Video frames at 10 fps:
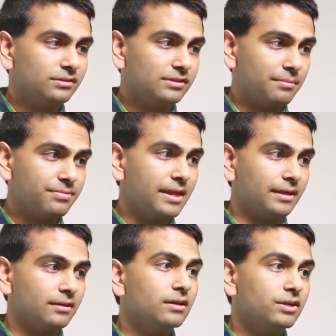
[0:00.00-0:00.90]
same
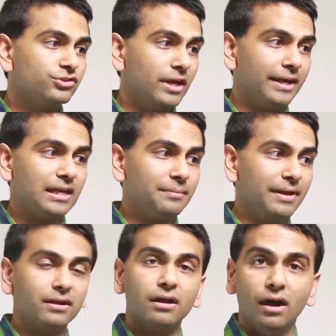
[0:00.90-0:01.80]
thing. China can
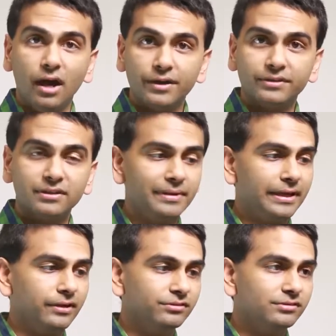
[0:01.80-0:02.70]
make 100
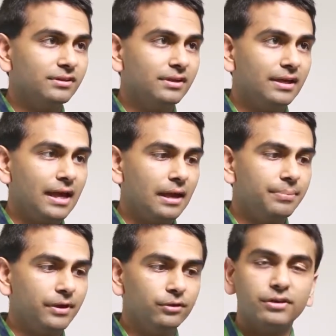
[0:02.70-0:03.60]
tomatoes
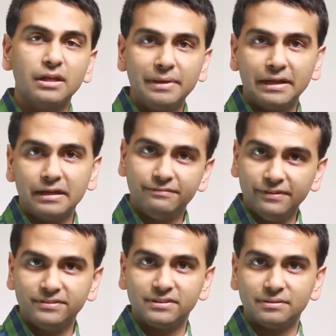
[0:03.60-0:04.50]
and Peru can make
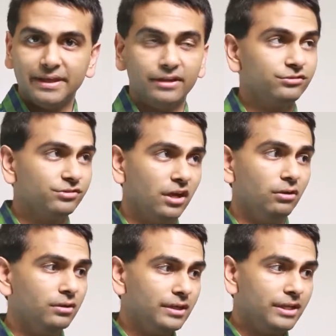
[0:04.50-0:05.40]
50 tomatoes.
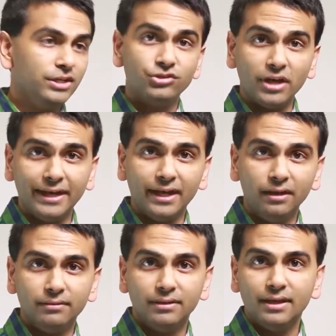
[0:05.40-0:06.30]
So
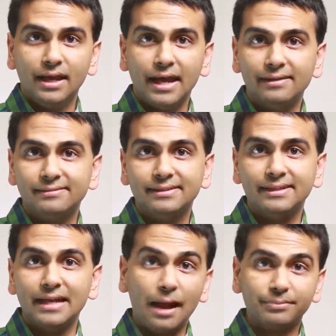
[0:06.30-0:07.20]
China has
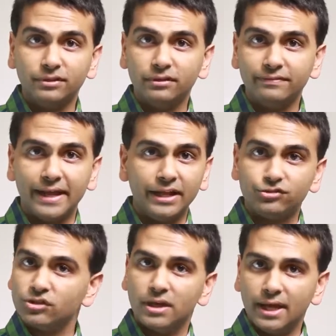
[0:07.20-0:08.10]
the absolute
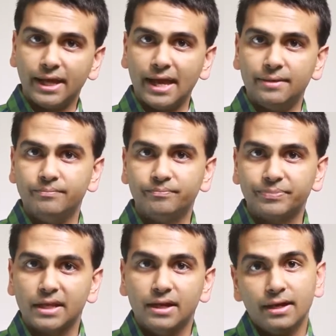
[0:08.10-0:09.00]
advantage again.
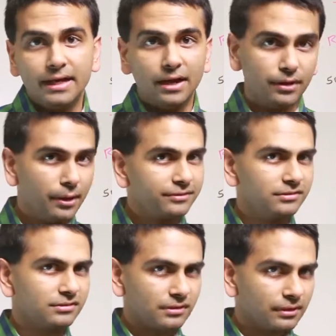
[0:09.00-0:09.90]
Now notice
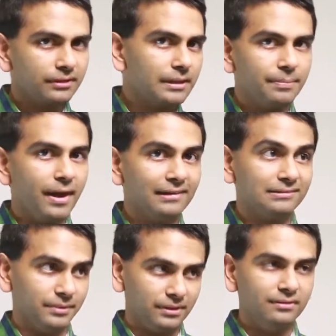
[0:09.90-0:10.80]
it's clearly
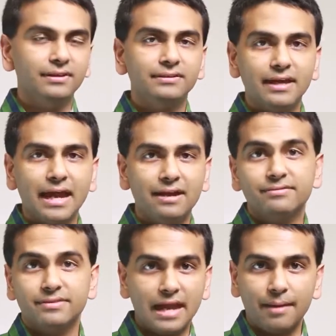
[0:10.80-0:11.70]
possible to
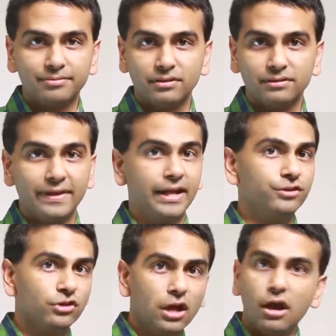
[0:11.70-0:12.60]
have the absolute
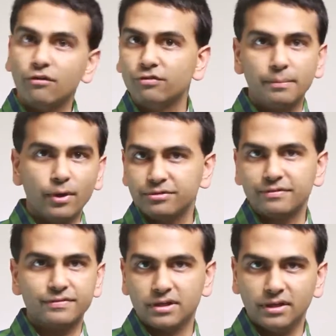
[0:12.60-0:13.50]
advantage for both
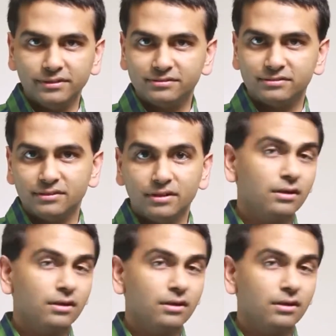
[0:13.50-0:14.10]
of the goods.